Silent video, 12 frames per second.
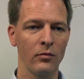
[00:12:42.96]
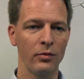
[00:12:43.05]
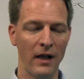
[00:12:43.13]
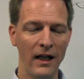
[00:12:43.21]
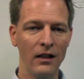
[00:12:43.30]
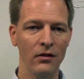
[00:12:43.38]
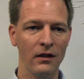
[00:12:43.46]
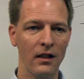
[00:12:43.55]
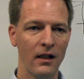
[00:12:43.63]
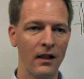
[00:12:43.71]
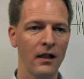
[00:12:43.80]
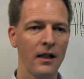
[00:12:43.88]
break your
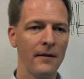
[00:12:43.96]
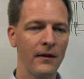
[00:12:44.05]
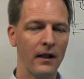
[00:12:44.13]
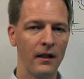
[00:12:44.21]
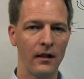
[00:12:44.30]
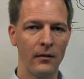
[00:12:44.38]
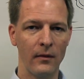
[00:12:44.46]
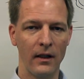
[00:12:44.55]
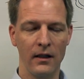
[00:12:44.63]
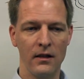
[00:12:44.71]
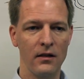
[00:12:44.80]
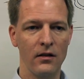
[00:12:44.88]
car
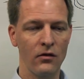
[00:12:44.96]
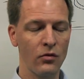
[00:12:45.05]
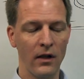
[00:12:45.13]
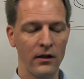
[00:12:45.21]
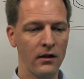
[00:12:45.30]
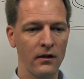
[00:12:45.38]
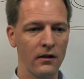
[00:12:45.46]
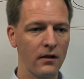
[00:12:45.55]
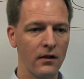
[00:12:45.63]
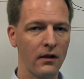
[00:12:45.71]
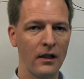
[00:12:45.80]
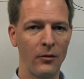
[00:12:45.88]
at 200
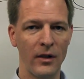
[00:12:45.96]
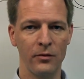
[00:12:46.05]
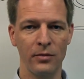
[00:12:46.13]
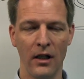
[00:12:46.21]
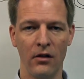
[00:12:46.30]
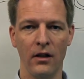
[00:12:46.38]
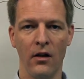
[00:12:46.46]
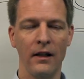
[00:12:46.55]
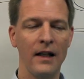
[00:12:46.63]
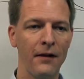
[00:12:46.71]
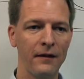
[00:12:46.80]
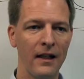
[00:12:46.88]
km/h on the
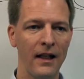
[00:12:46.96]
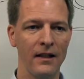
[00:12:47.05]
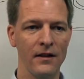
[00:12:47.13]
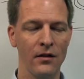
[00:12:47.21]
left lane.